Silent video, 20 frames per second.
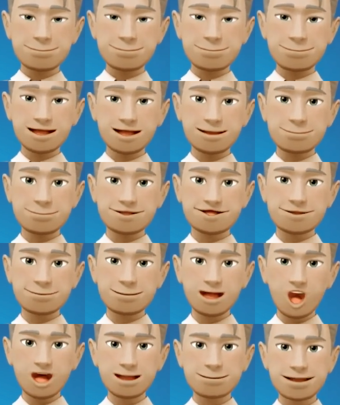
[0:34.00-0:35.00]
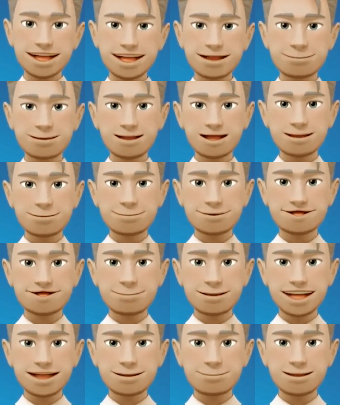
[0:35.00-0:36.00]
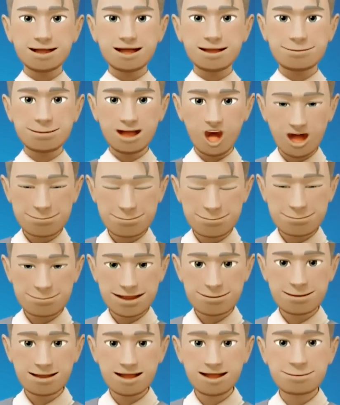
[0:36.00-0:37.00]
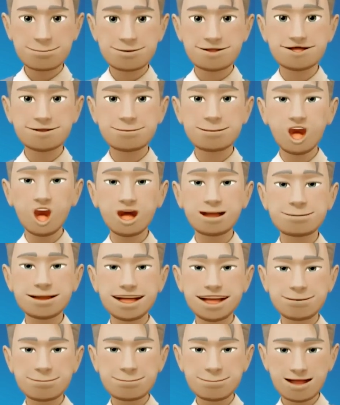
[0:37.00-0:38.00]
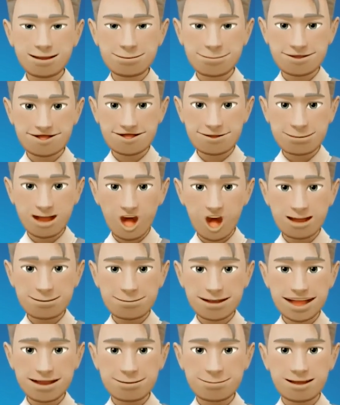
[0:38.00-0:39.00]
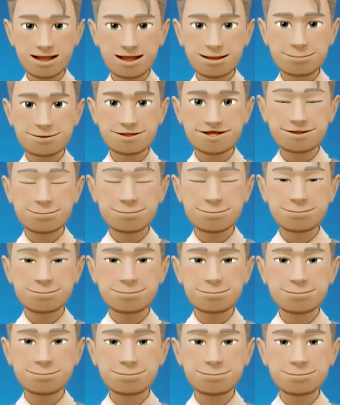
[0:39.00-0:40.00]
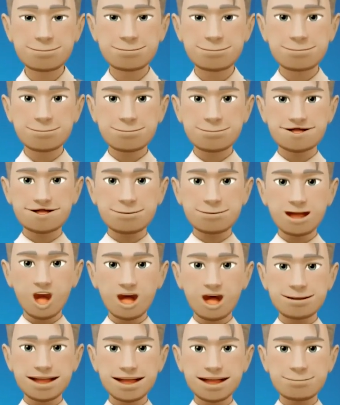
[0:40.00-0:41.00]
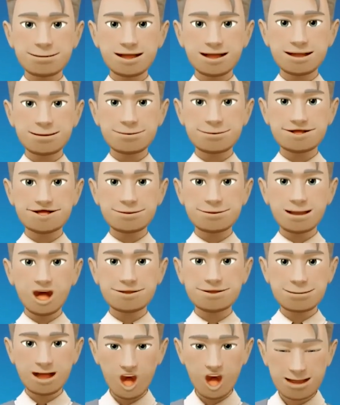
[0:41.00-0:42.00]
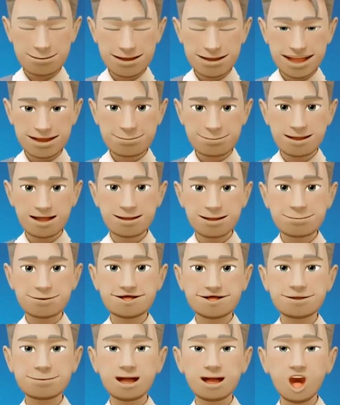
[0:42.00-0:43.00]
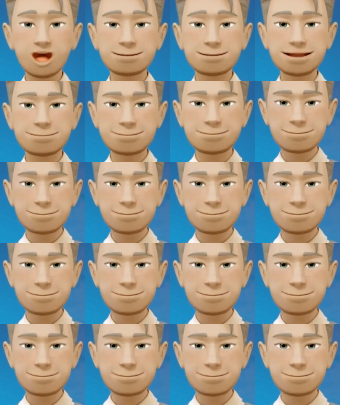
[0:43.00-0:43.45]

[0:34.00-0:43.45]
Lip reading: This business is completely free to set up, with no monthly fees or minimum orders required. Printful can be easily integrated with your online store.